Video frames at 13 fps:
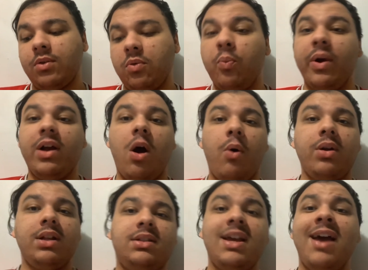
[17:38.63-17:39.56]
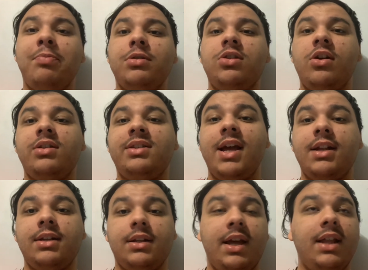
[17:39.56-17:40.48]
we're going into episode
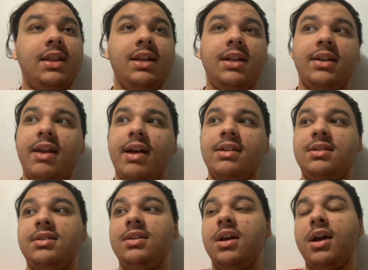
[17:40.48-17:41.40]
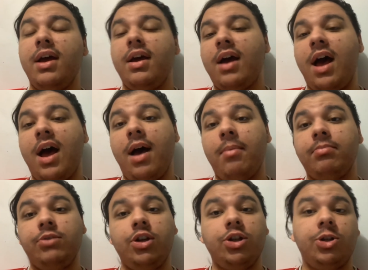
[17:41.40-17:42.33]
10 in the next
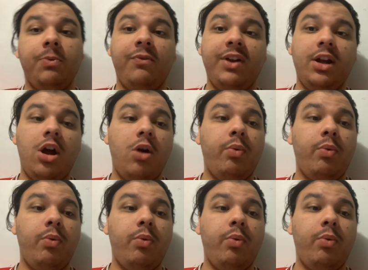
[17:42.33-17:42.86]
YouTube video.